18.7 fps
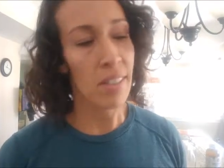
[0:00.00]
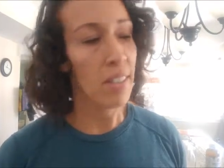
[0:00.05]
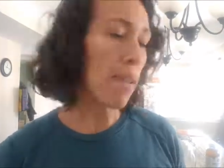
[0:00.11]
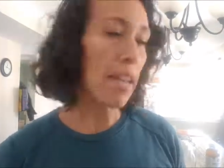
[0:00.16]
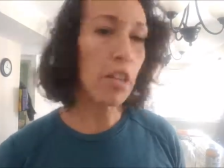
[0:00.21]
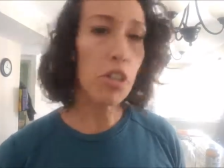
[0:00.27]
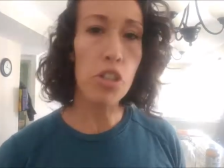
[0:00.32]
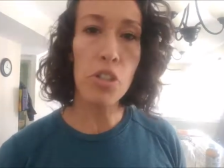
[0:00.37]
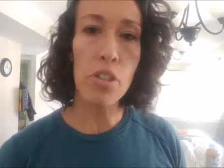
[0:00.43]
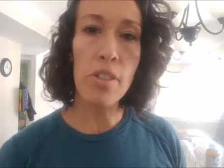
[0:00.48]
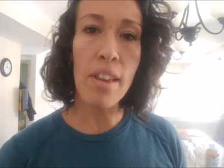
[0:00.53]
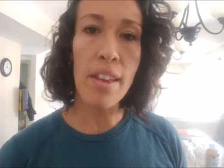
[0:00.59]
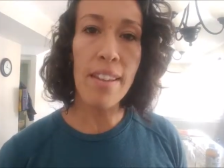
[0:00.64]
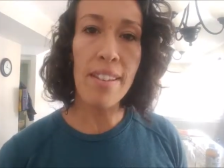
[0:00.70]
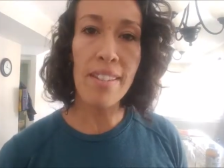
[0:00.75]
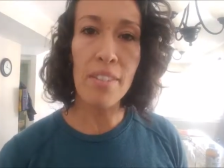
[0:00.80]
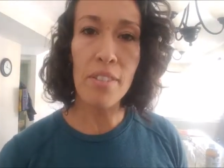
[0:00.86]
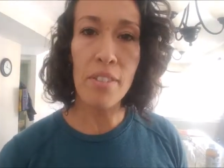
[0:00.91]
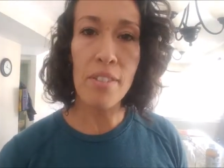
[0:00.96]
Make sure
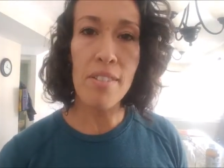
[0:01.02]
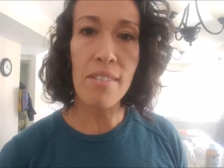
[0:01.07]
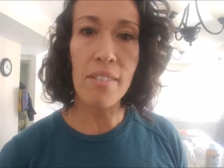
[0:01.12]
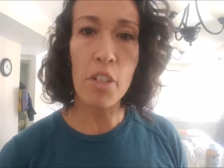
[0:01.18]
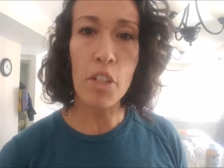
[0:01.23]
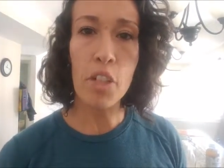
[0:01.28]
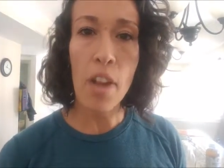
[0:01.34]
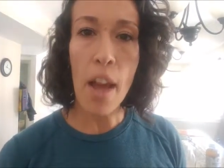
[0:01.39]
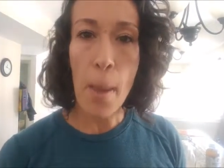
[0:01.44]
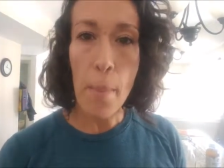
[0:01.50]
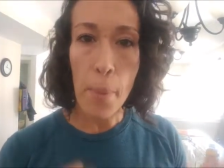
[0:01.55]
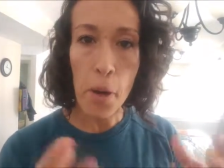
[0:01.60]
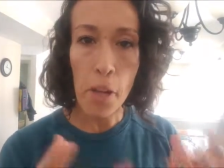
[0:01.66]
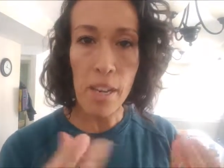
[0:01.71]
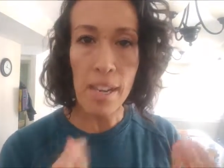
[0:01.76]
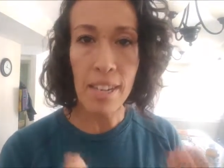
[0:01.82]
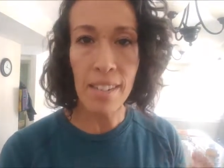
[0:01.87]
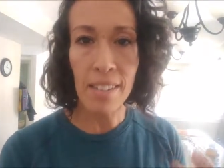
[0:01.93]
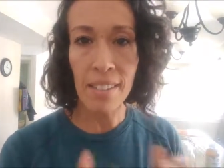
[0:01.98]
that you're not
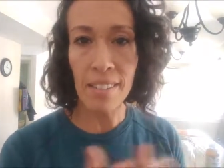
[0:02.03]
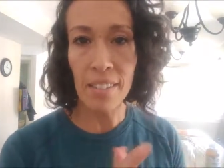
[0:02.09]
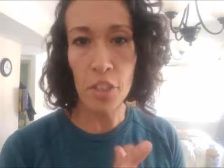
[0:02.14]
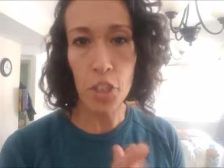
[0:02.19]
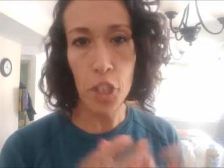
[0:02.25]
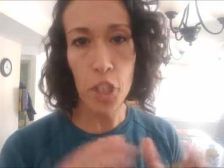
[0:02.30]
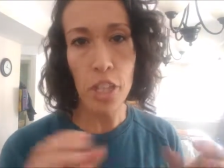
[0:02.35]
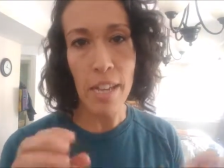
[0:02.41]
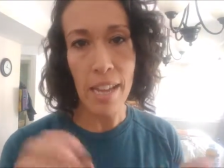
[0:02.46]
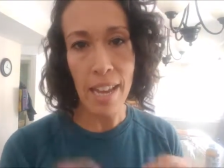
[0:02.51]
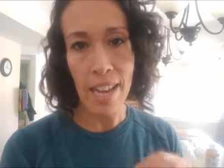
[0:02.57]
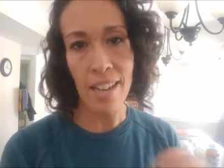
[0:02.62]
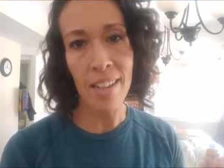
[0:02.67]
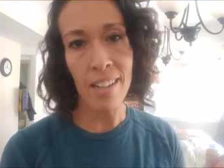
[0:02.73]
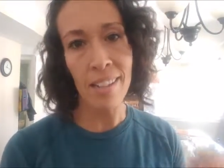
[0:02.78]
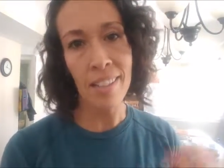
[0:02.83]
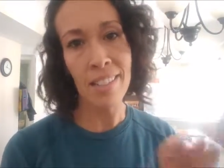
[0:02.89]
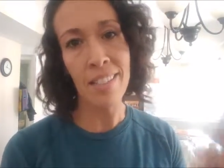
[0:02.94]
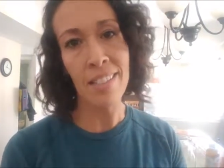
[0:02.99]
putting dirty
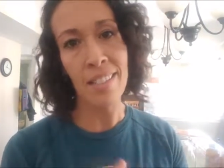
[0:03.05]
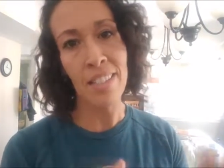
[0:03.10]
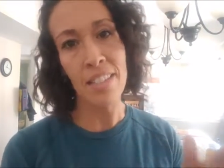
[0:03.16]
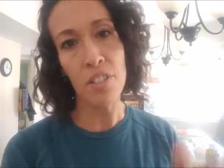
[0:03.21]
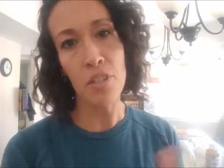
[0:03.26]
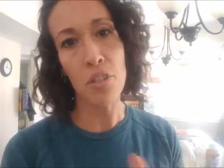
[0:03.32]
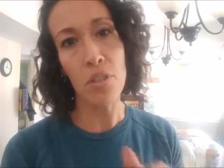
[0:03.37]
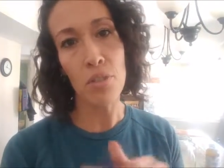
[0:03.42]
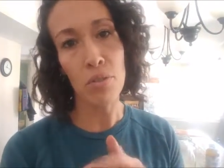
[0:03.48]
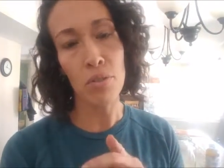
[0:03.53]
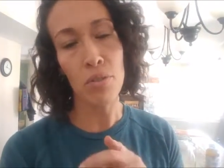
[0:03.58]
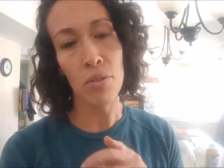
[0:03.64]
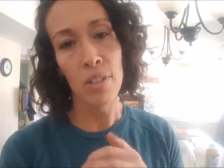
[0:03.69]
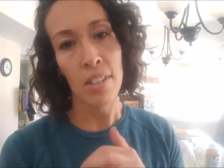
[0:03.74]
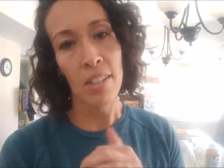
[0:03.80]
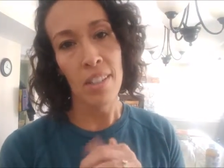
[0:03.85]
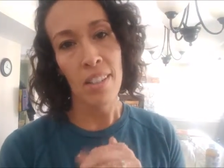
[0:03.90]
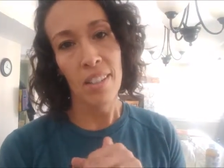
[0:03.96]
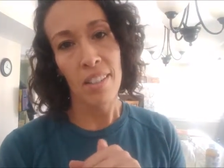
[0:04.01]
hands into